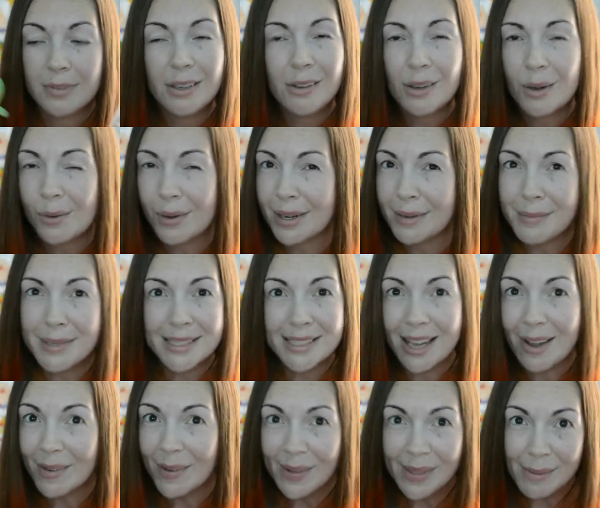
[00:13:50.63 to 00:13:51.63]
You don't want to miss out
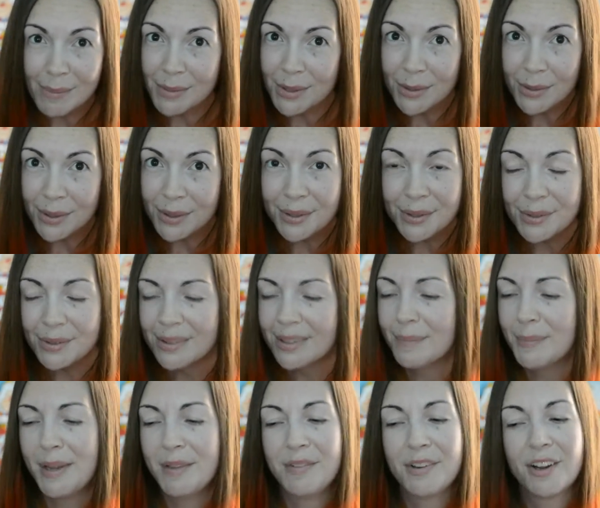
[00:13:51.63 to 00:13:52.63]
on them, do you?
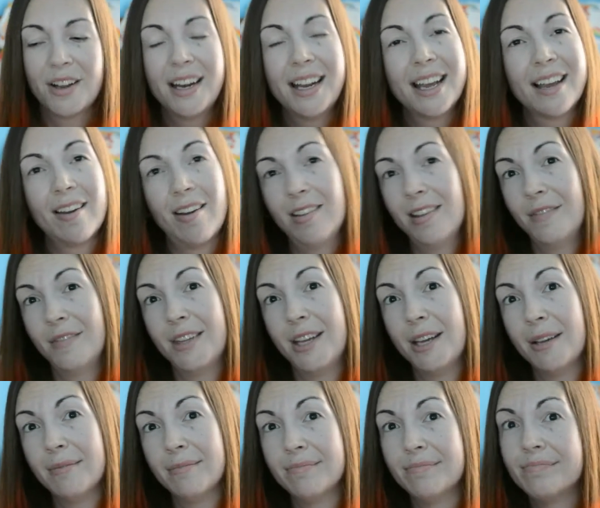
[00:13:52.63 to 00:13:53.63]
I mean, if you're going to get all of
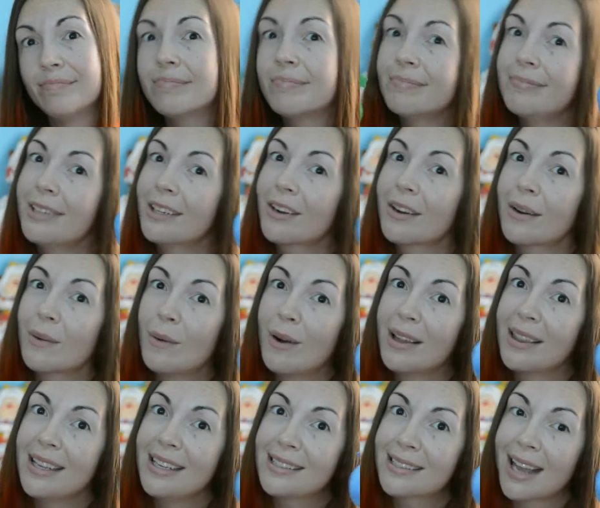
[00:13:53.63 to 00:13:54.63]
them, you're going to
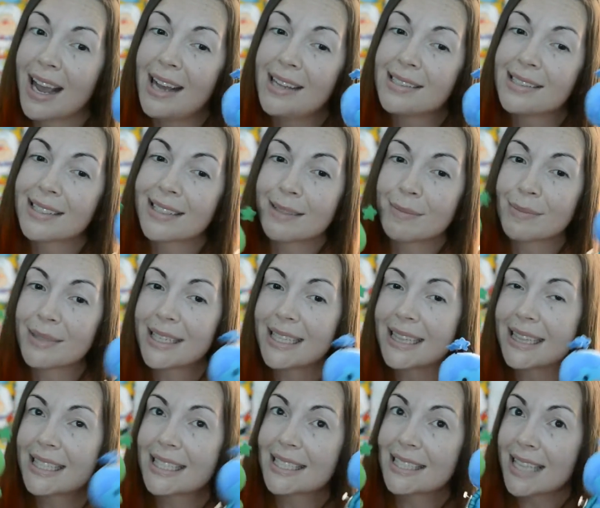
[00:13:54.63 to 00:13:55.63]
want these guys to complete
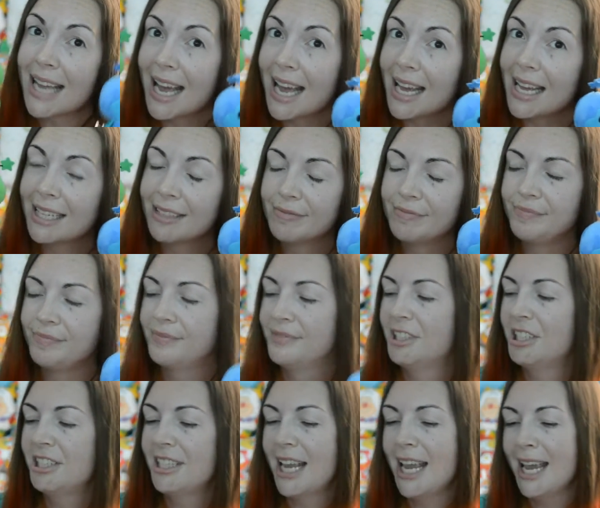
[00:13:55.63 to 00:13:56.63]
the set.
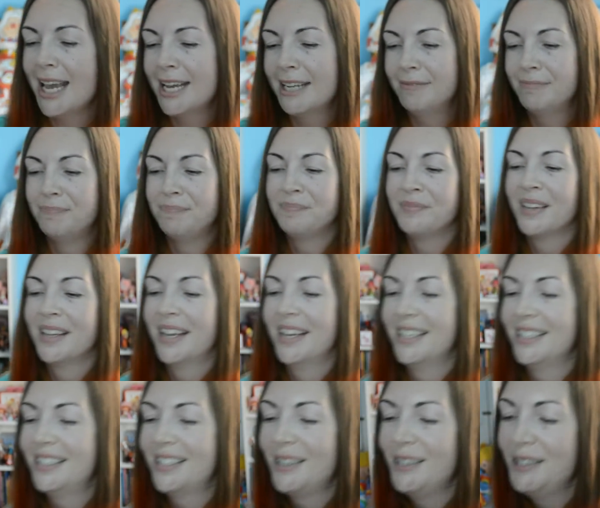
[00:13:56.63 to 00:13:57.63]
Just saying.
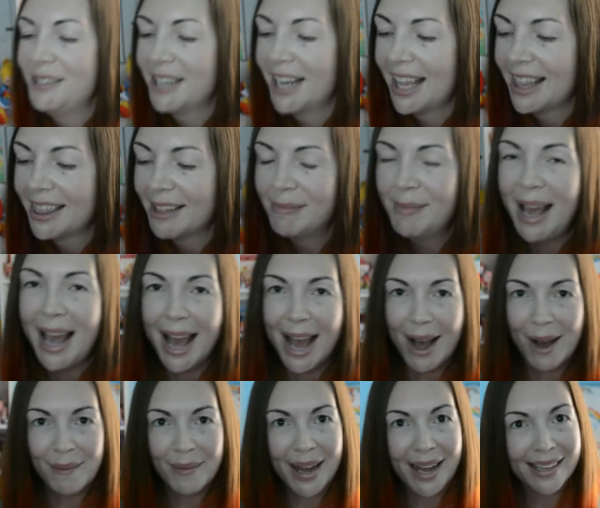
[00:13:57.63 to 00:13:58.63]
So you should get them
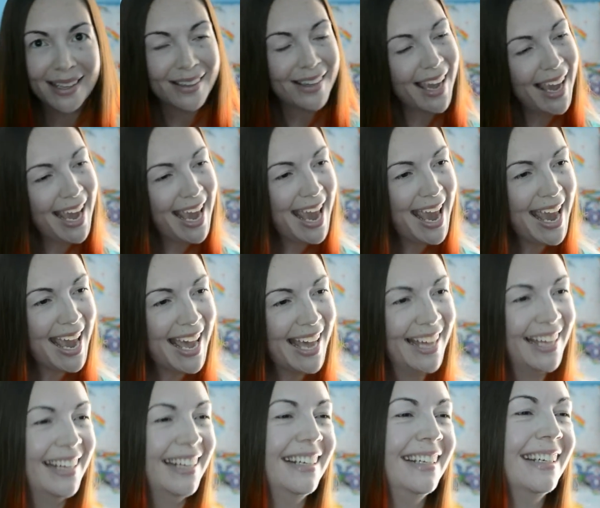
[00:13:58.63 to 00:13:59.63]
now while you can.
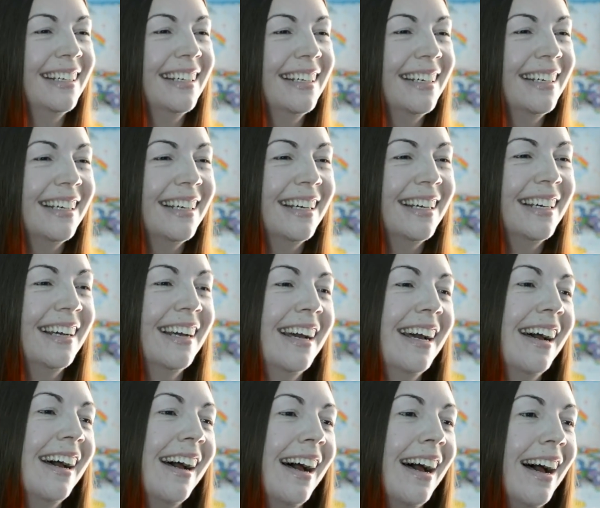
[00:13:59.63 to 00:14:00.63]

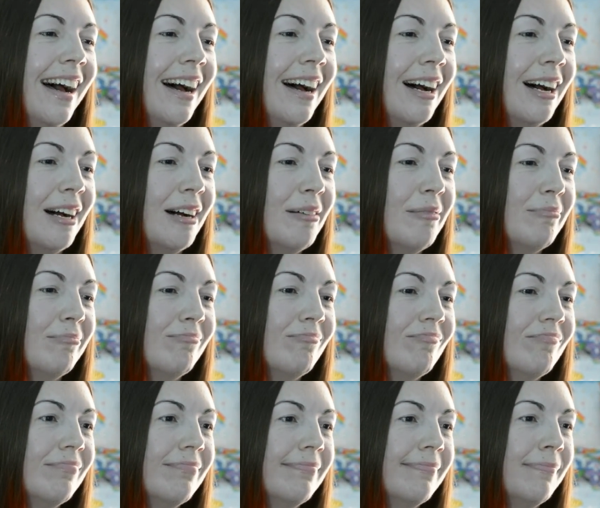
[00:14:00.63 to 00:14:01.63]

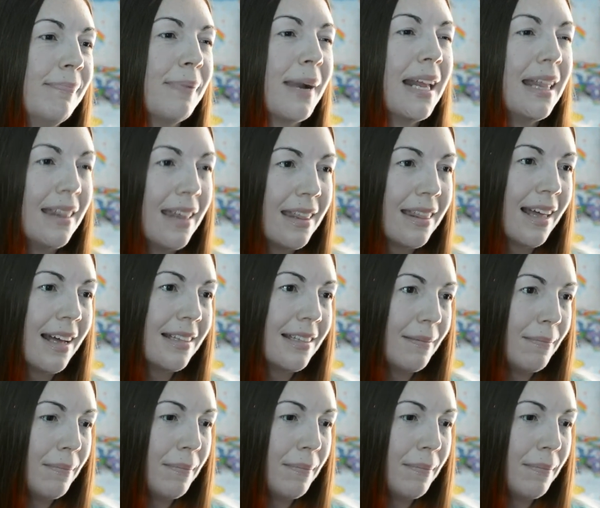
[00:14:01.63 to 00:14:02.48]
But I think that's